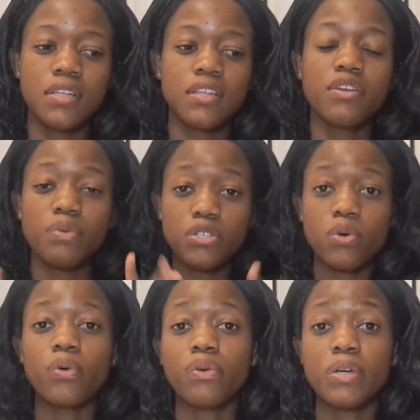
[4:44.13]
Then it went
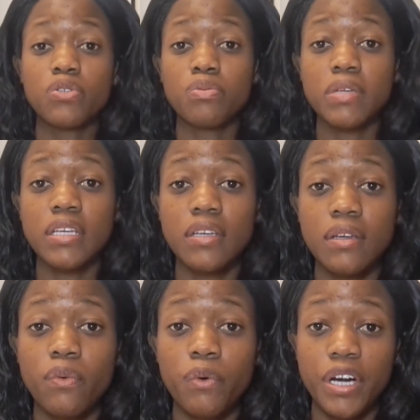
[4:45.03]
all the way to me
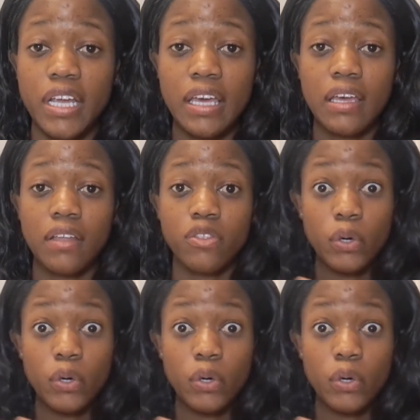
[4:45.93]
working